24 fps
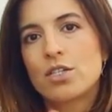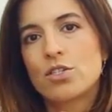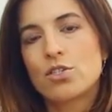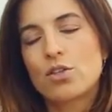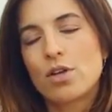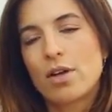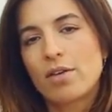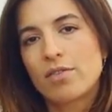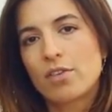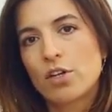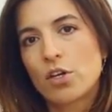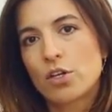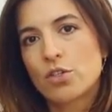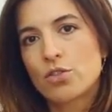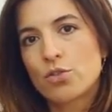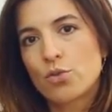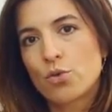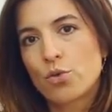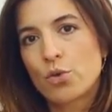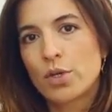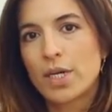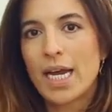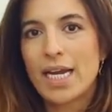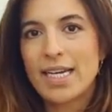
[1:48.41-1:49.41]
So I've got
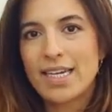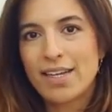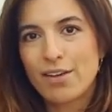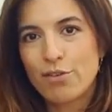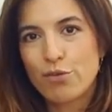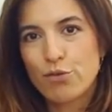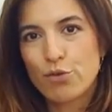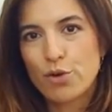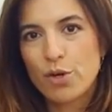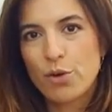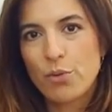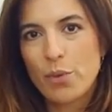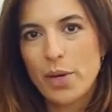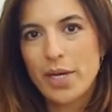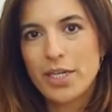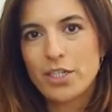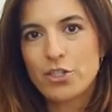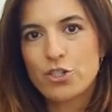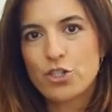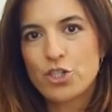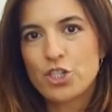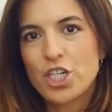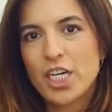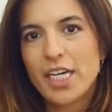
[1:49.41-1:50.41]
organic
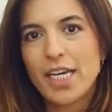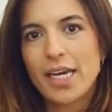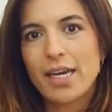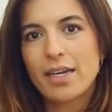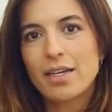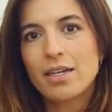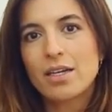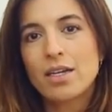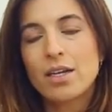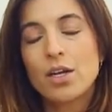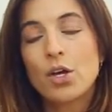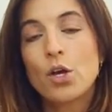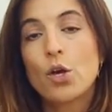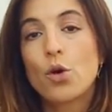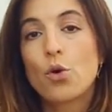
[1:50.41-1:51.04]
free-range chicken,